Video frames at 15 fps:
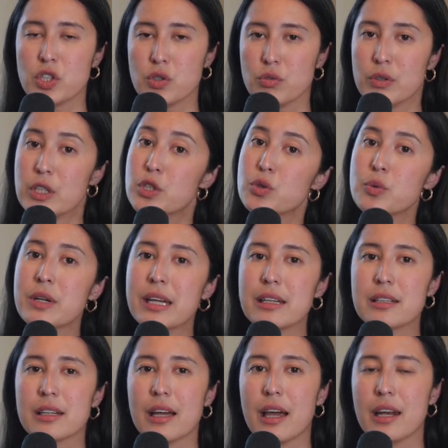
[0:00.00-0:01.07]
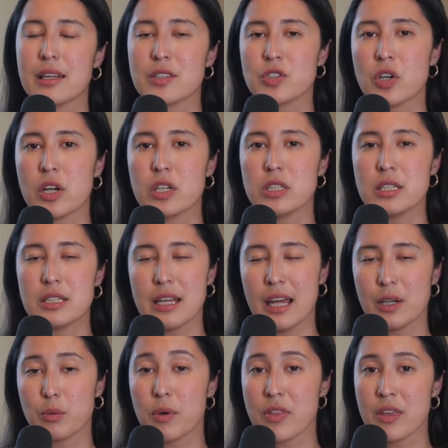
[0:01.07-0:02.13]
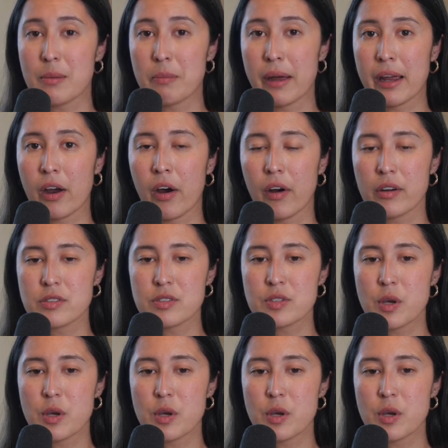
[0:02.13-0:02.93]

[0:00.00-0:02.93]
to retreat and kind of started to tend within my heart.